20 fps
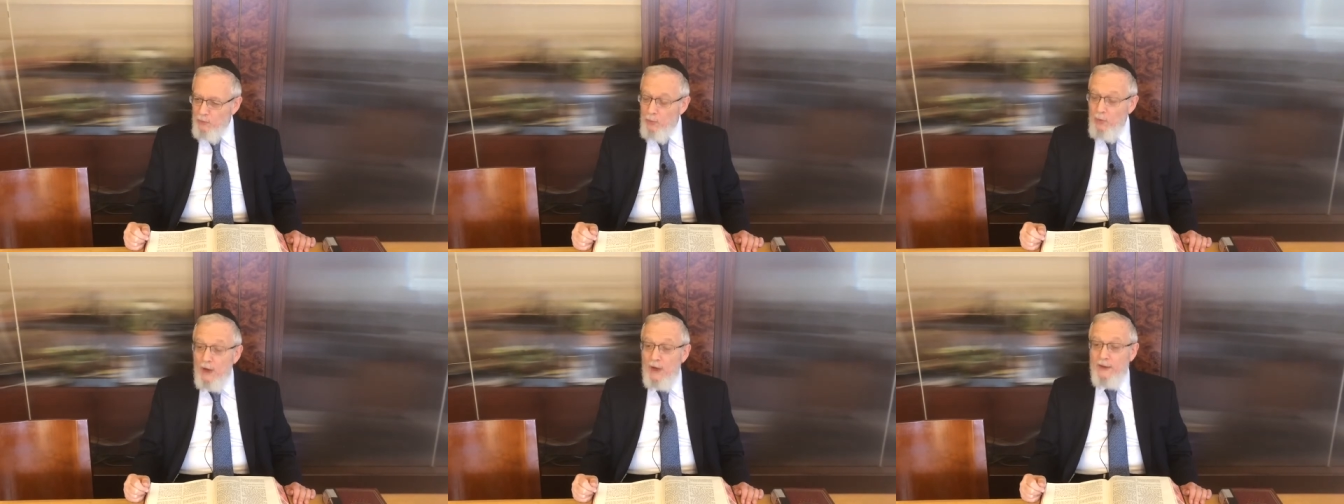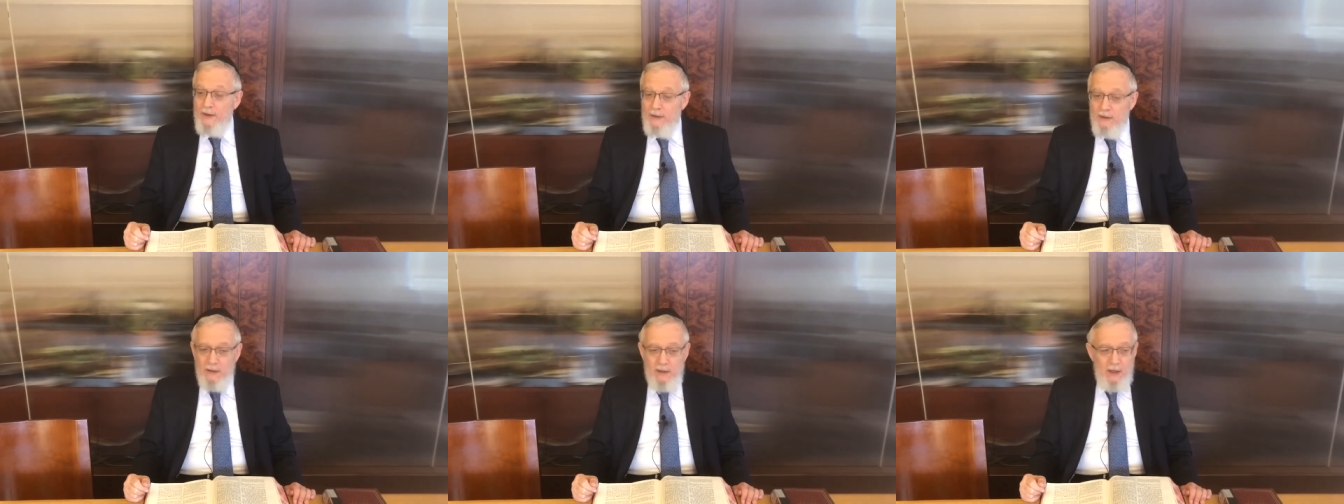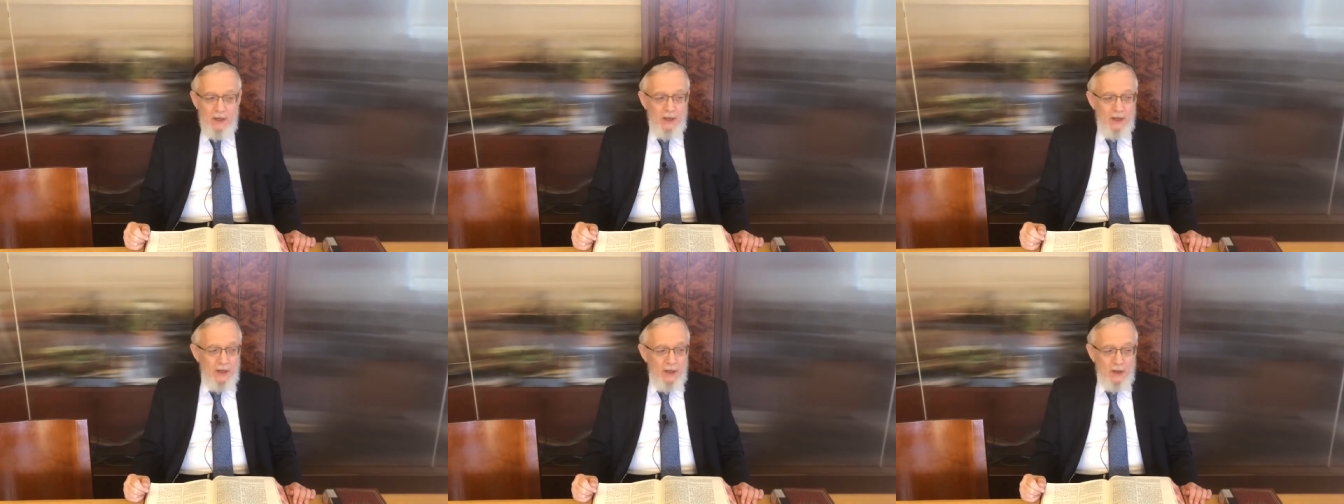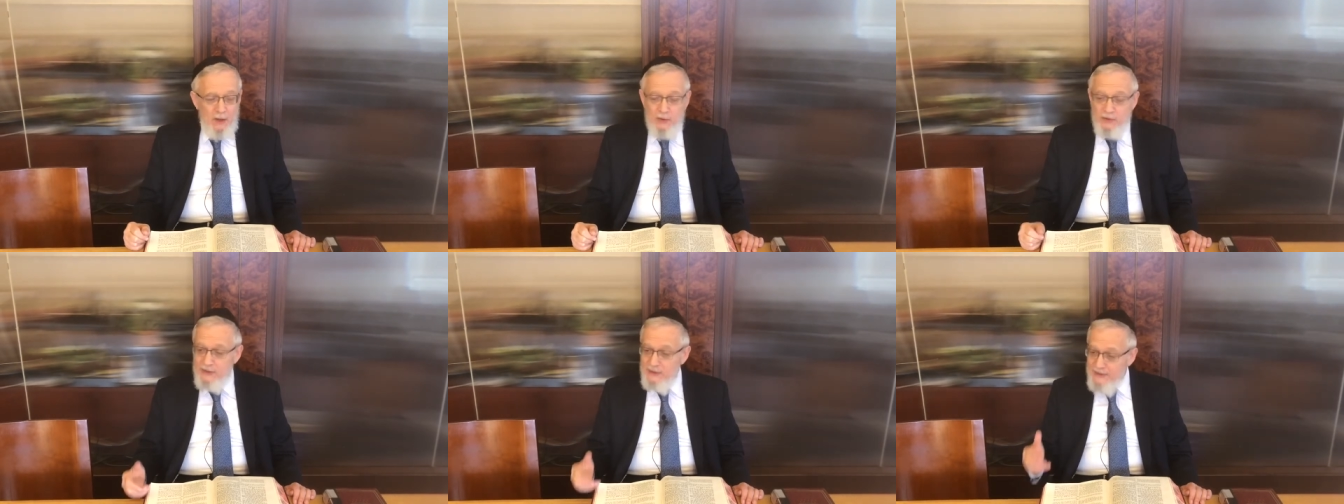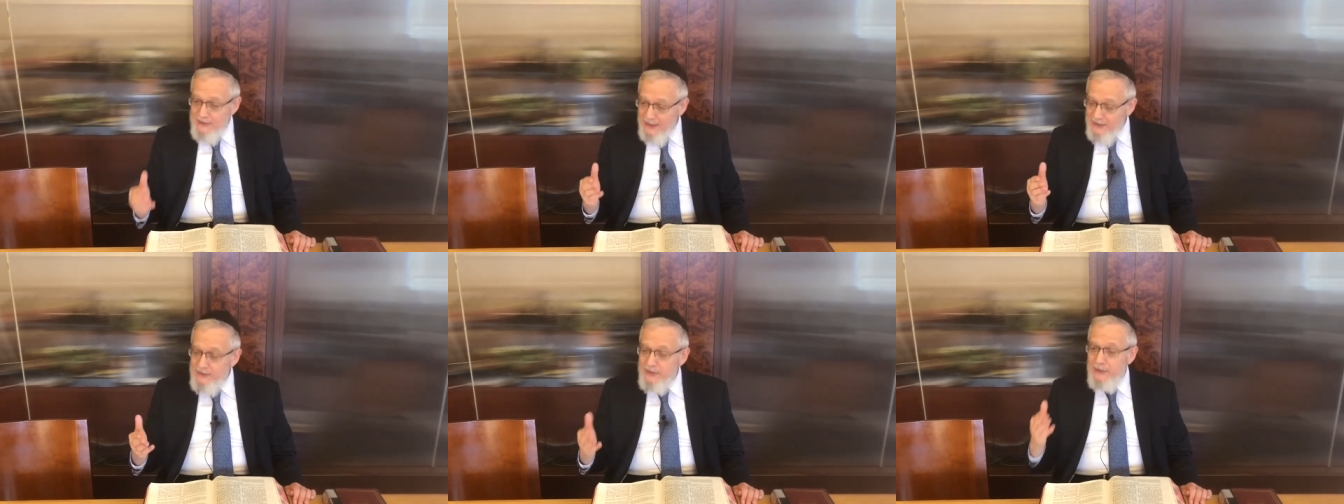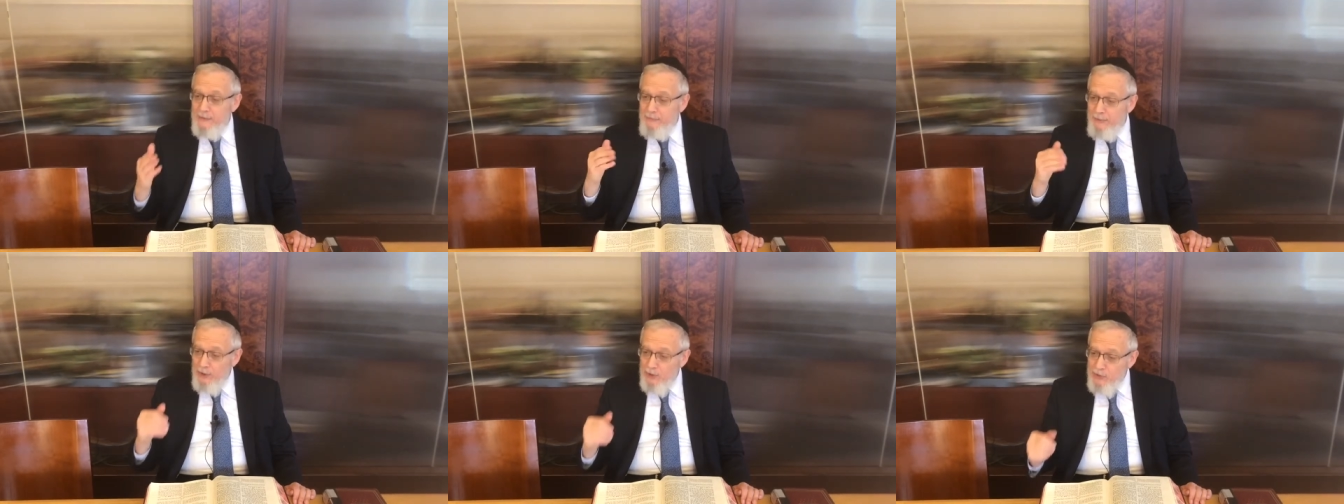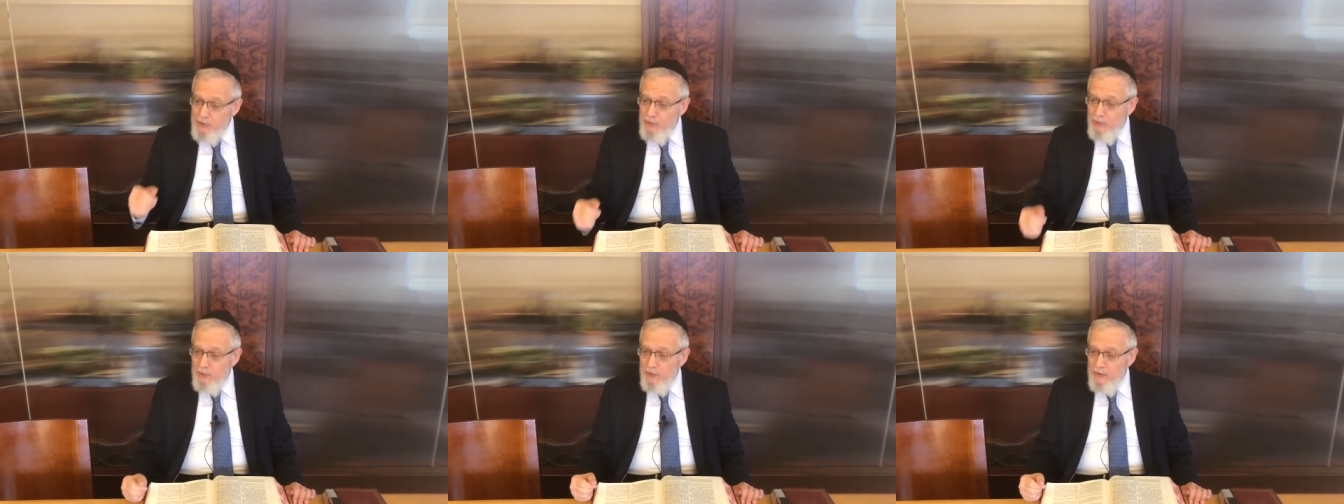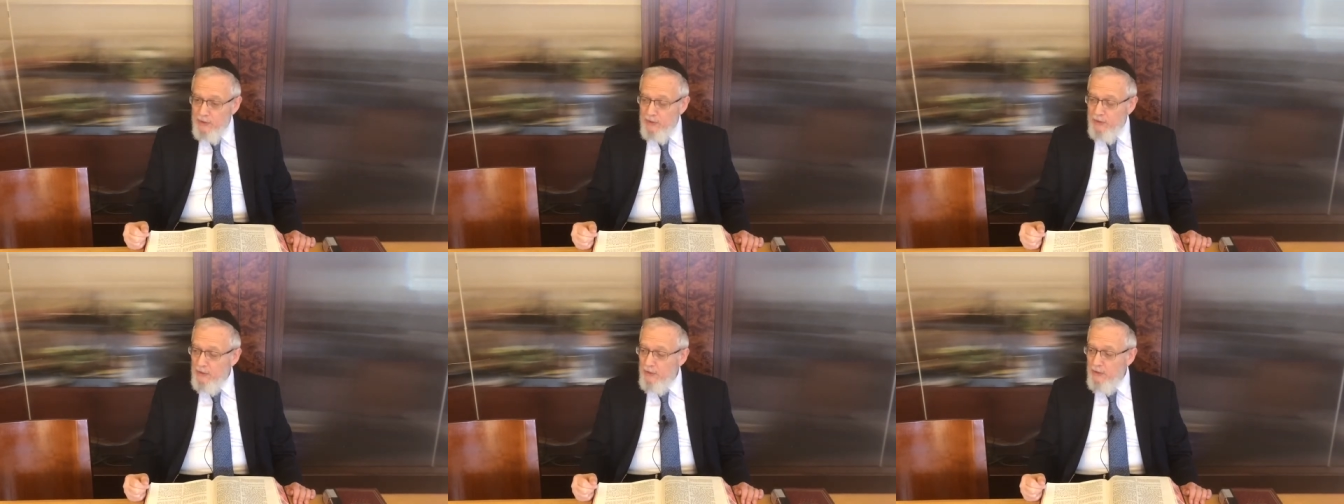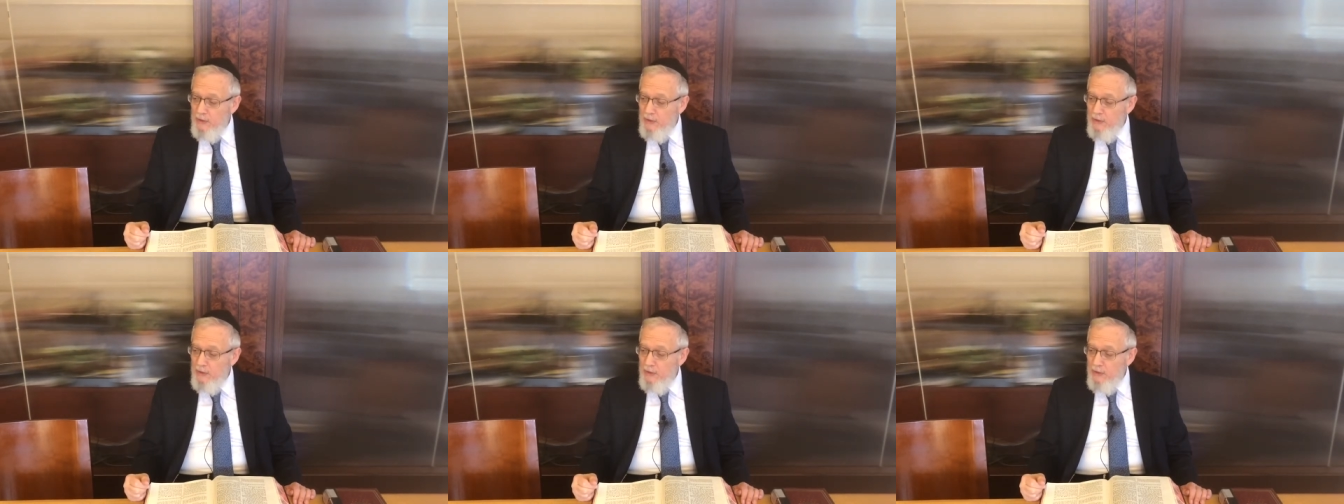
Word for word: Why? Because it says in the pasuk,